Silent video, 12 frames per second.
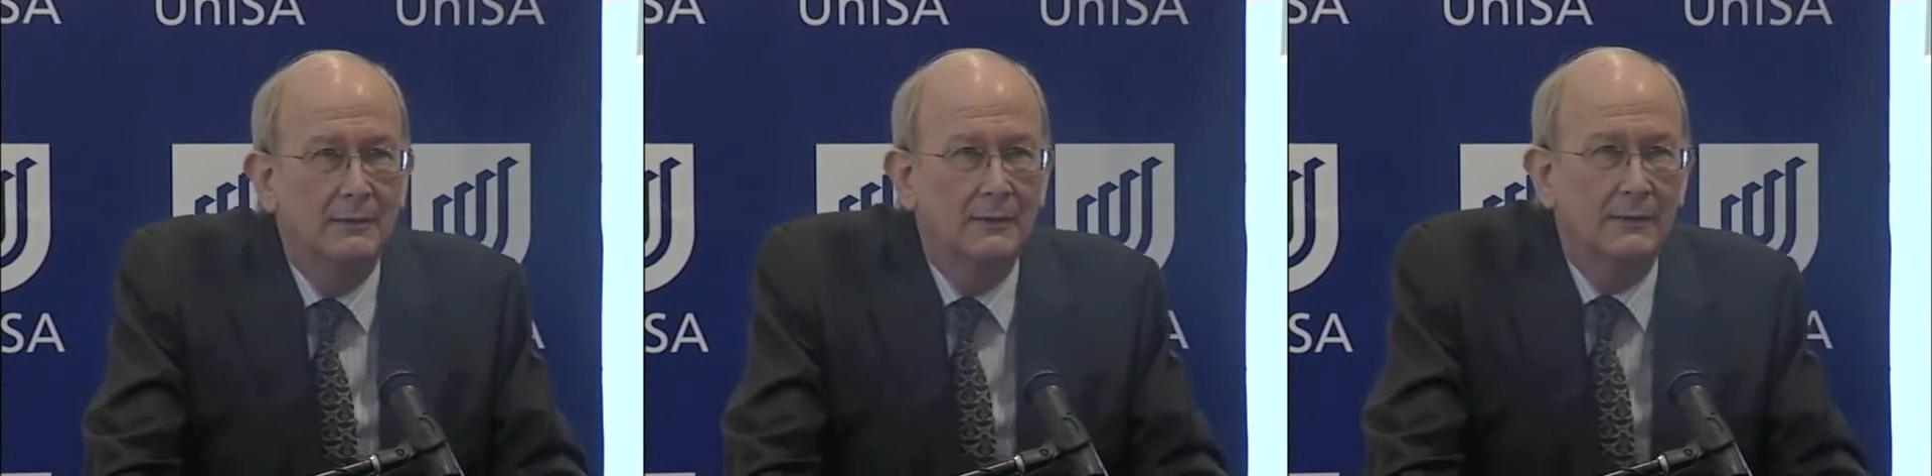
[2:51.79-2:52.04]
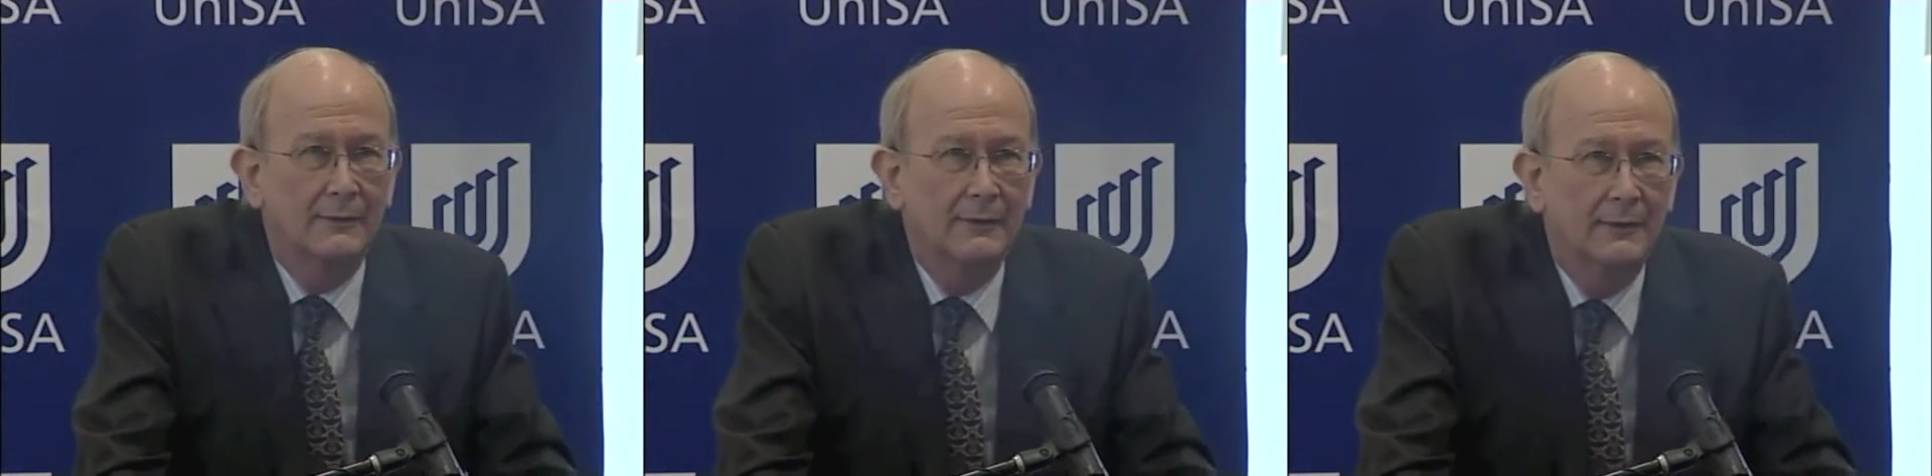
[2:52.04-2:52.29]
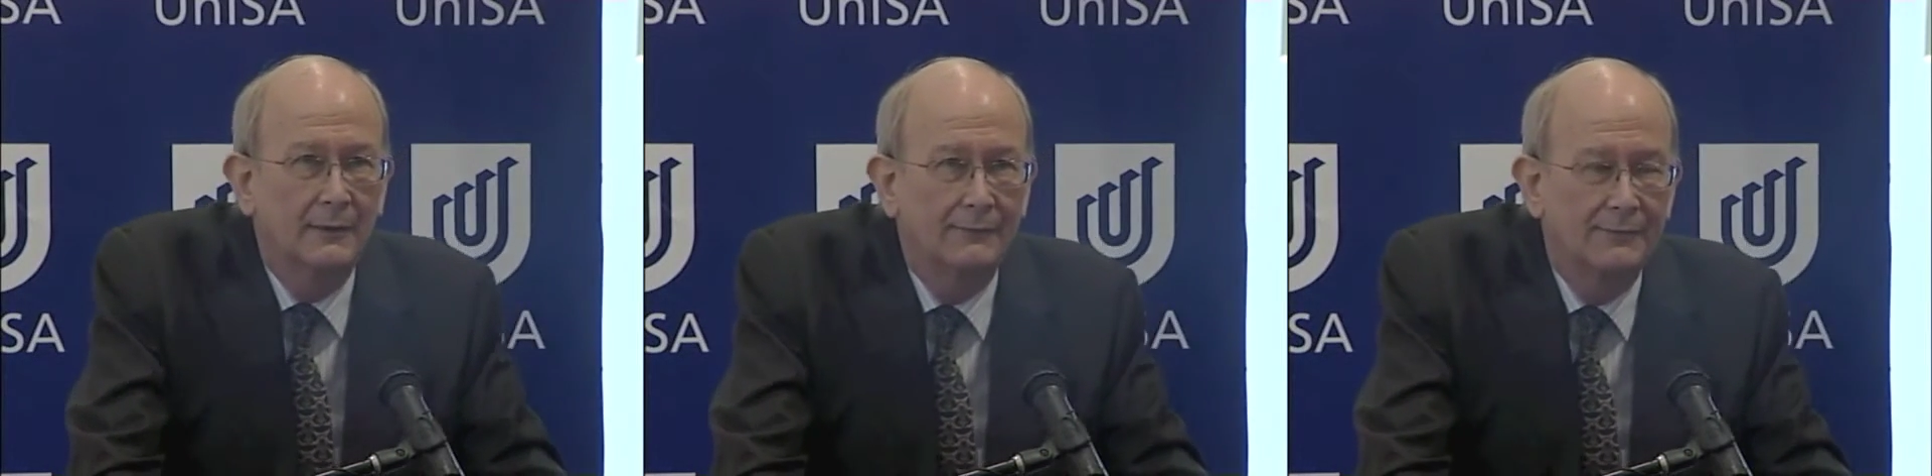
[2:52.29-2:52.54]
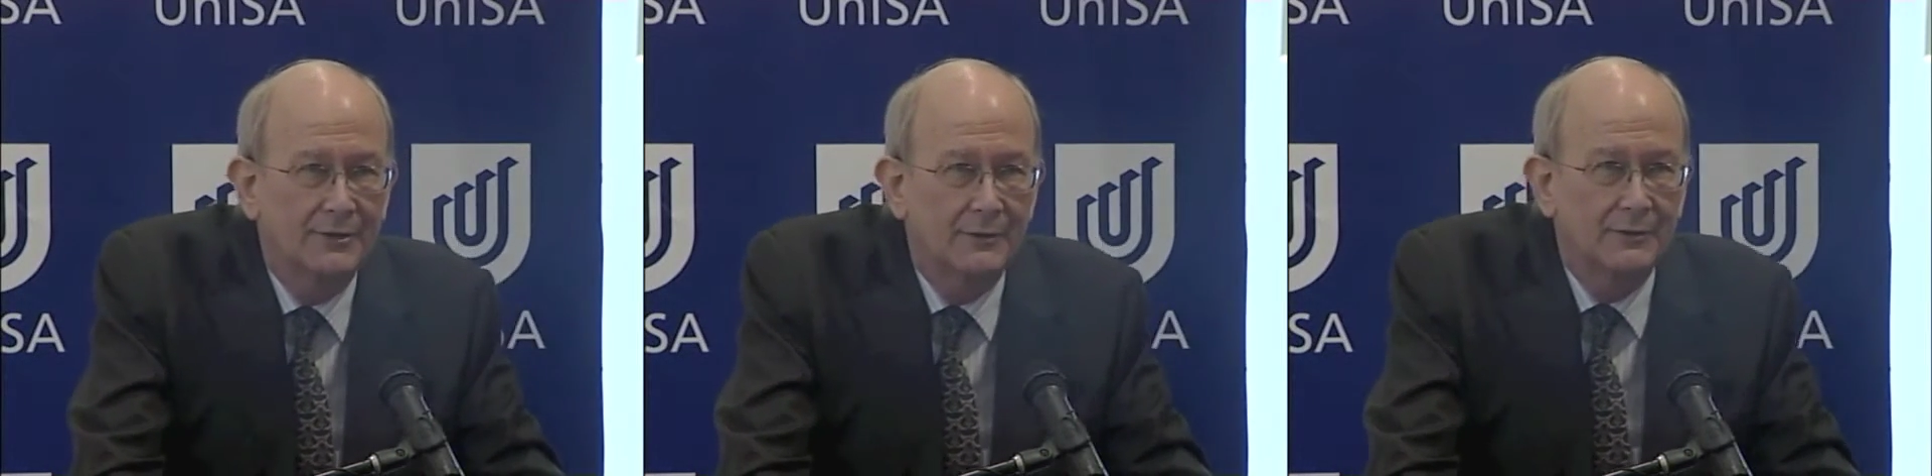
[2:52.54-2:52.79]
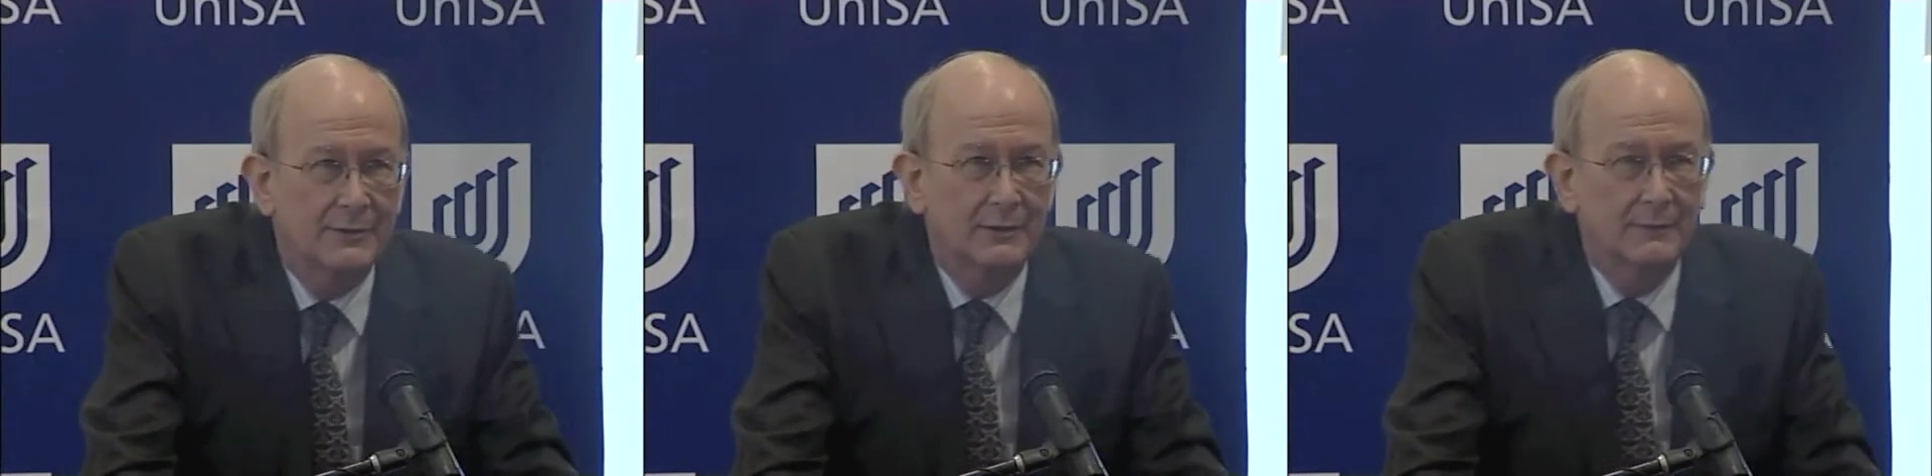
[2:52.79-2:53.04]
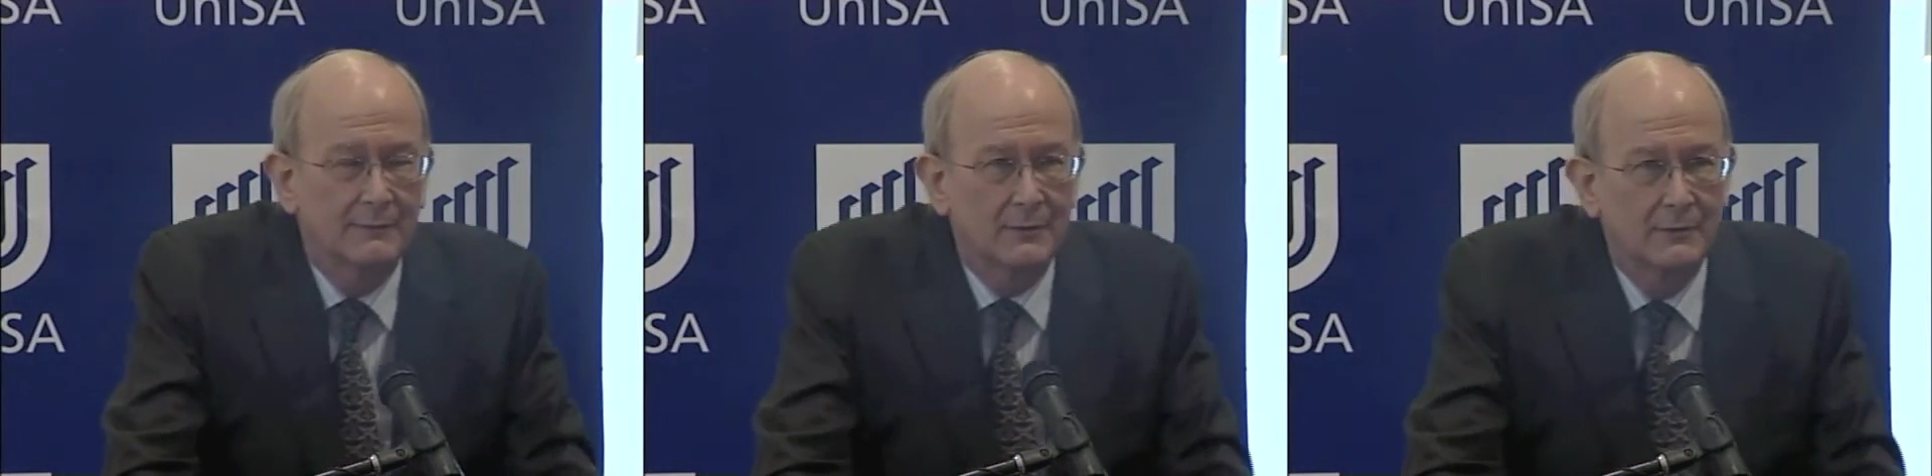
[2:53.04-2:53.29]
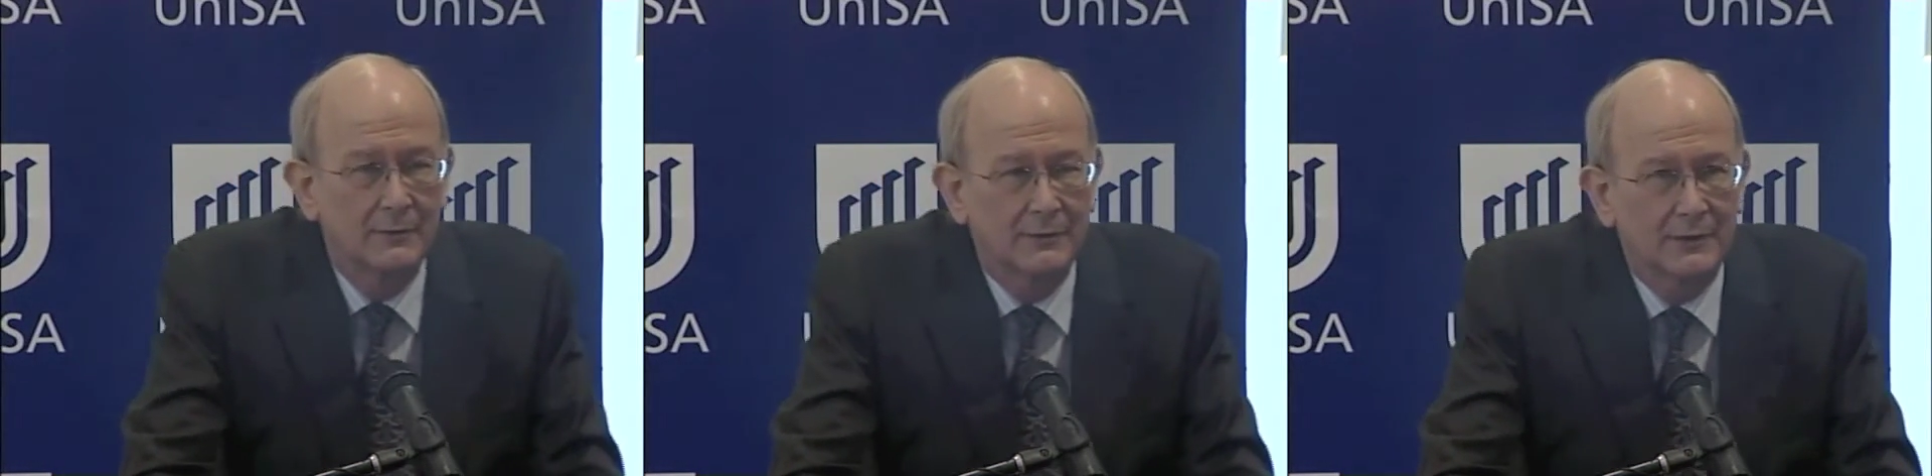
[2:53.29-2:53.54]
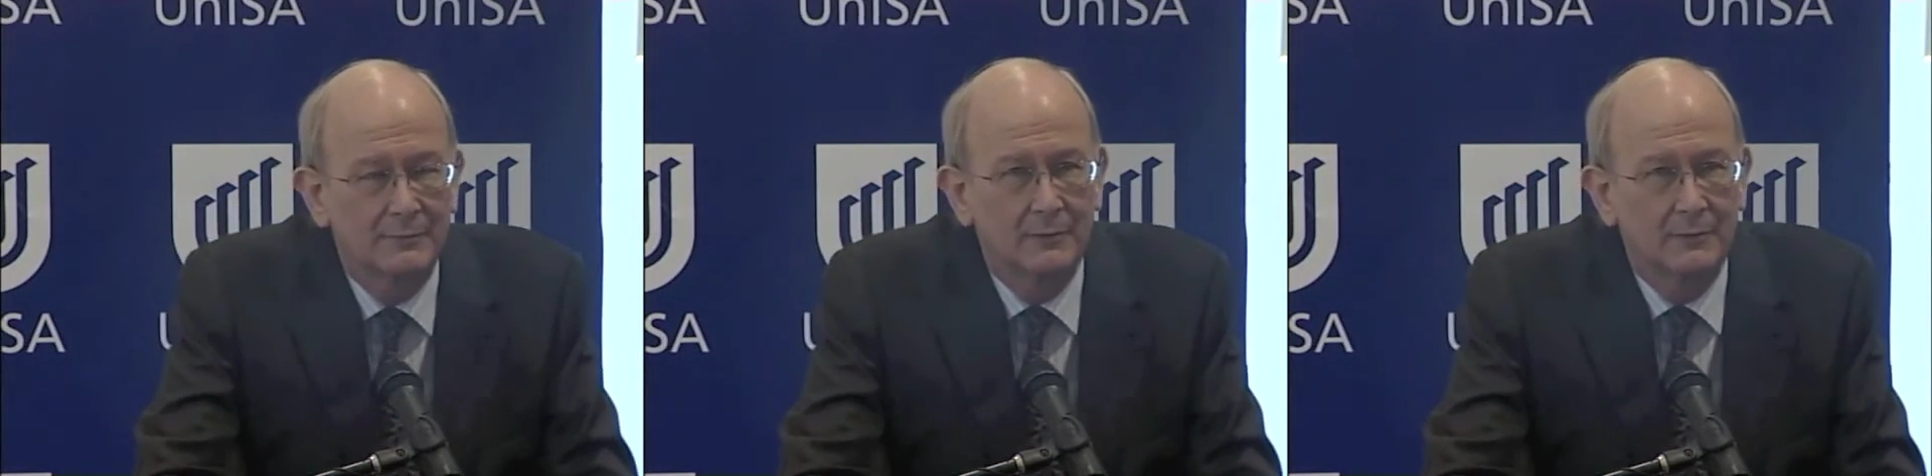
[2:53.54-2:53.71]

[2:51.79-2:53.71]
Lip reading: not the efficiency of courts,